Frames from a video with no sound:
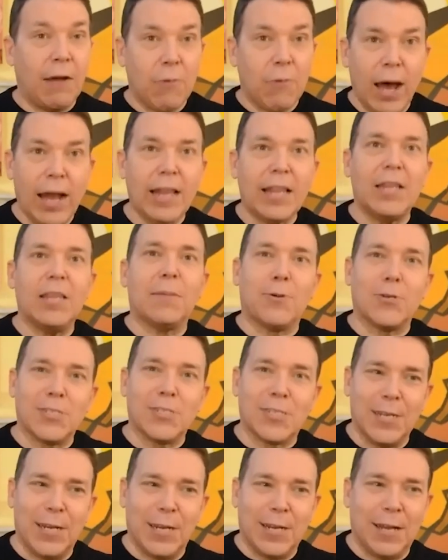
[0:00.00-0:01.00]
Ironically, the
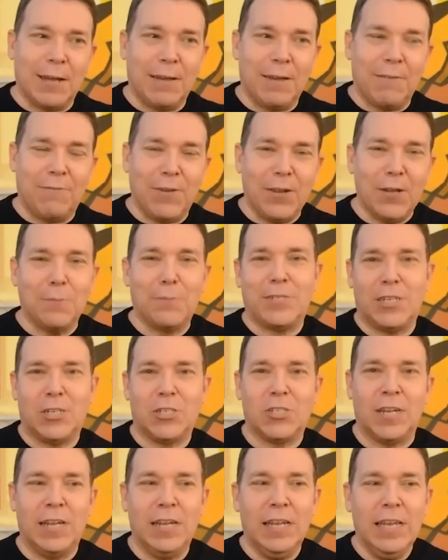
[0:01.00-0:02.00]
person in a fetal
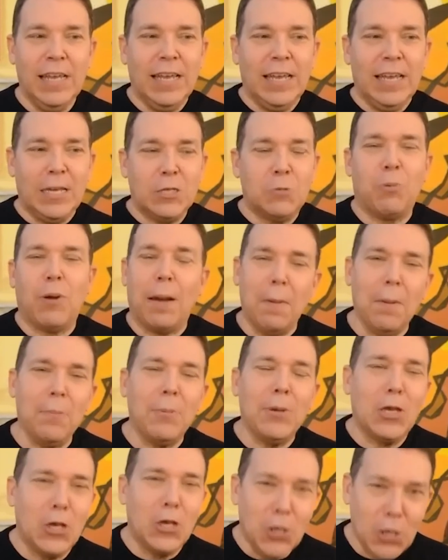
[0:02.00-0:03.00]
position is
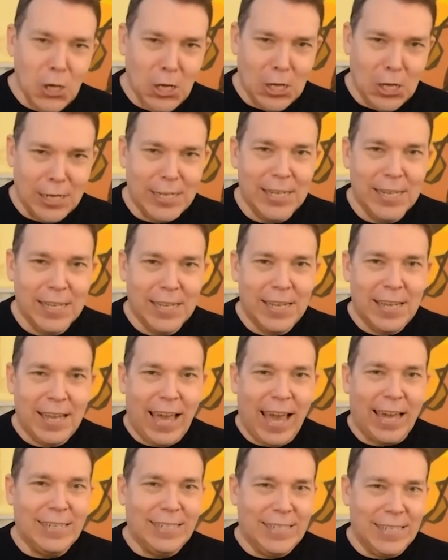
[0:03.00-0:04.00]
probably good
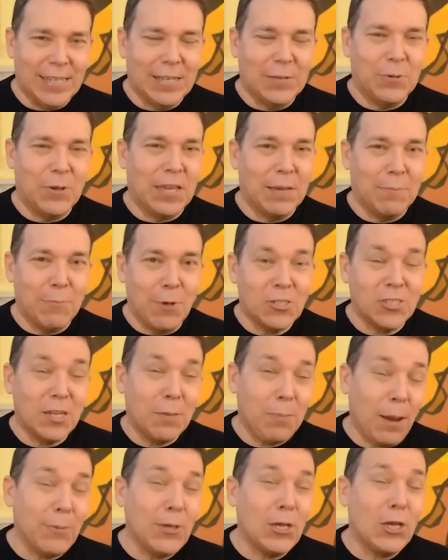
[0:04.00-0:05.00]
at dealing with the
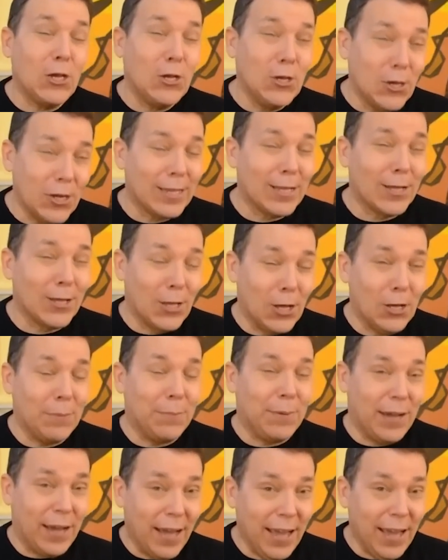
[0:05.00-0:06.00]
emotion. They're probably good at the
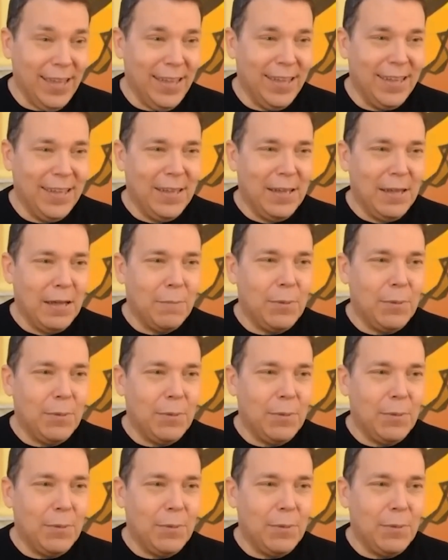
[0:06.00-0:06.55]
long goodbye